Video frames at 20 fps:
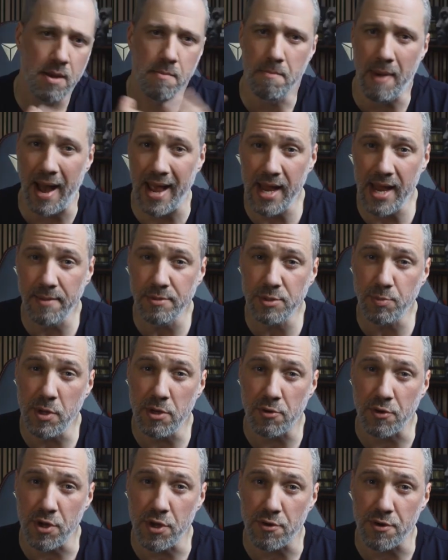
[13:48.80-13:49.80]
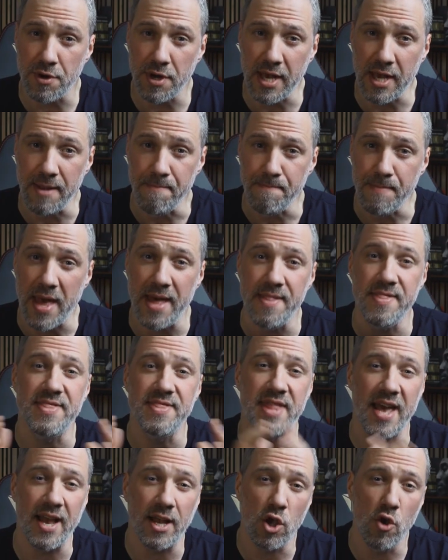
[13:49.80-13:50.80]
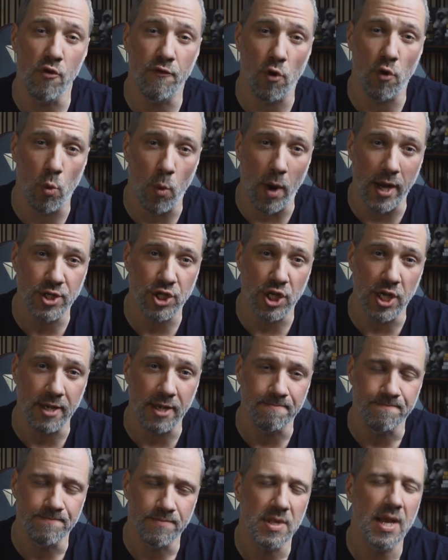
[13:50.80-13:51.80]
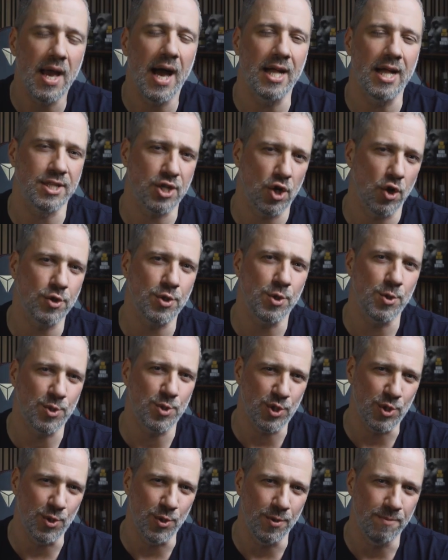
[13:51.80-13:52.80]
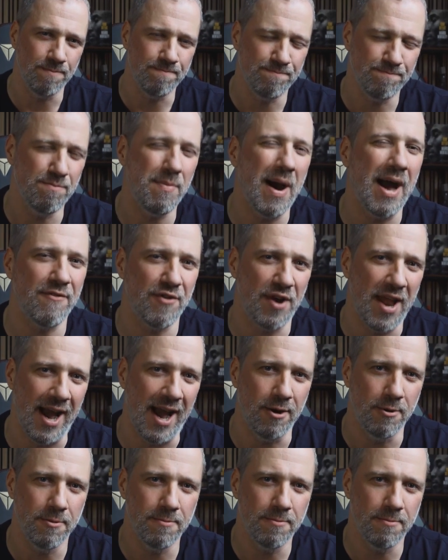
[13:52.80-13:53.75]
My name is Peter Garety, and thank you for watching. I'll talk to you soon. Bye for now.